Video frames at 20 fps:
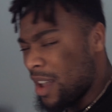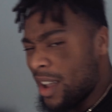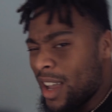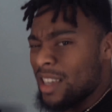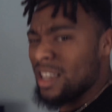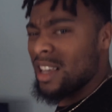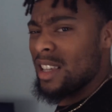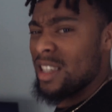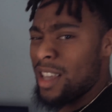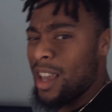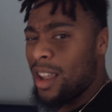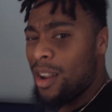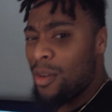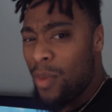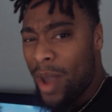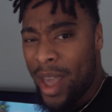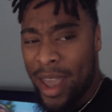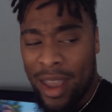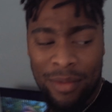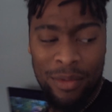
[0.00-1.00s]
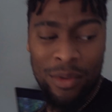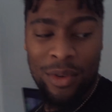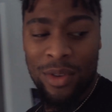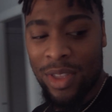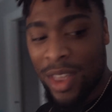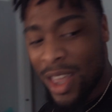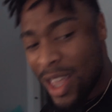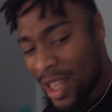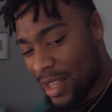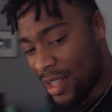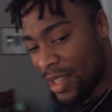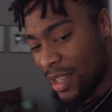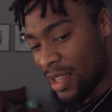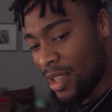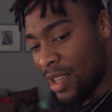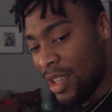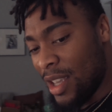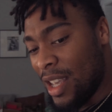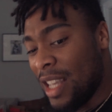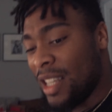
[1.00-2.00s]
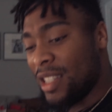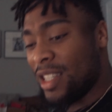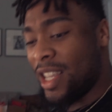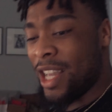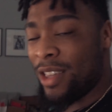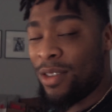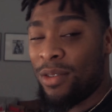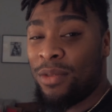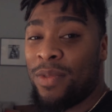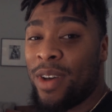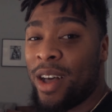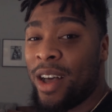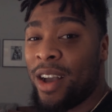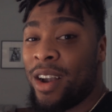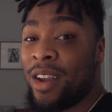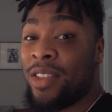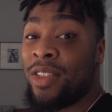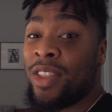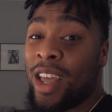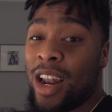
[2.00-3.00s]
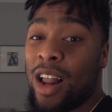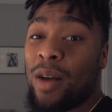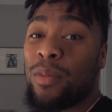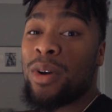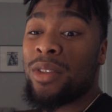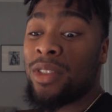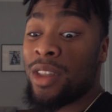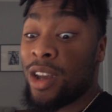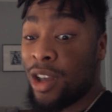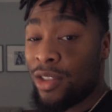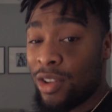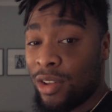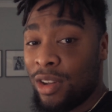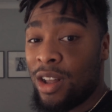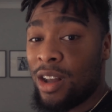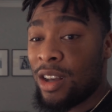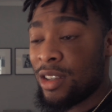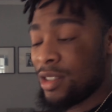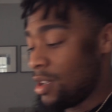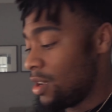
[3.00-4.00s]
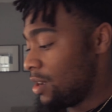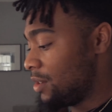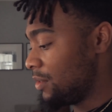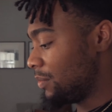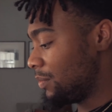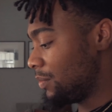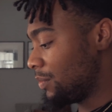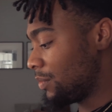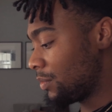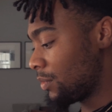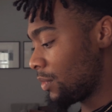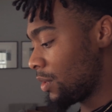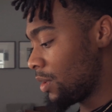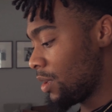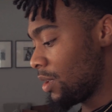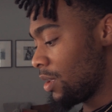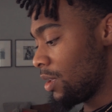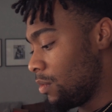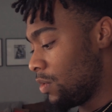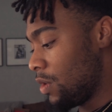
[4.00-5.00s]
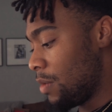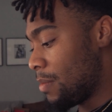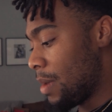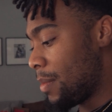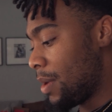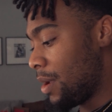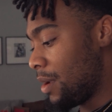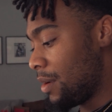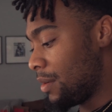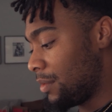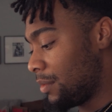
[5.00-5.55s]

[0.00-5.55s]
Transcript: So I guess I just gotta wait for this to catch on fire and then I'll put the other logs on. What's up, mama?